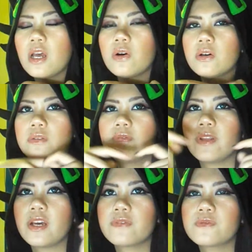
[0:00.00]
Now on
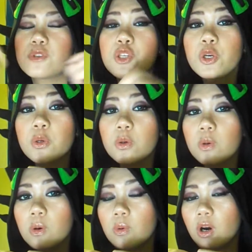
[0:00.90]
FNAF
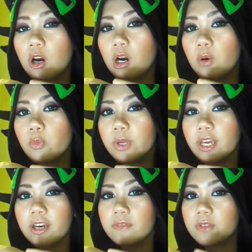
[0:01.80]
two, uh, we
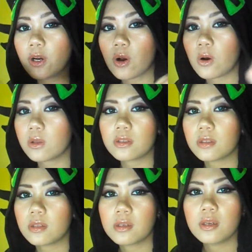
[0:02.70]
have the old
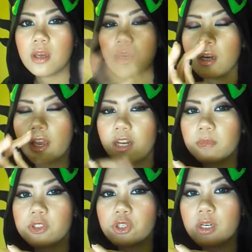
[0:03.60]

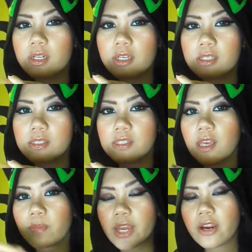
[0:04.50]
animatronics,
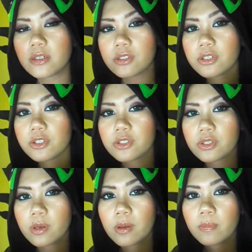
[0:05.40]
same characters,
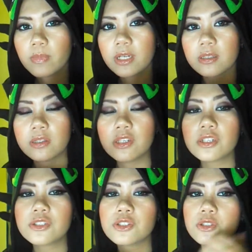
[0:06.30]
but
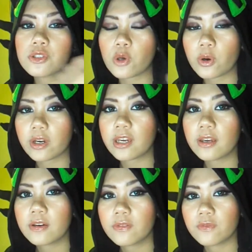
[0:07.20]
there's toy
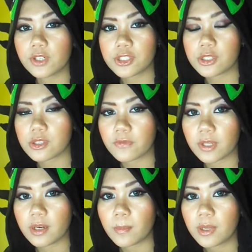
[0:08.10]
versions of
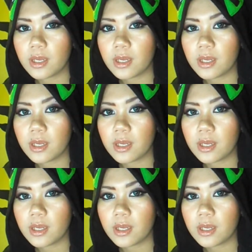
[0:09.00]
them.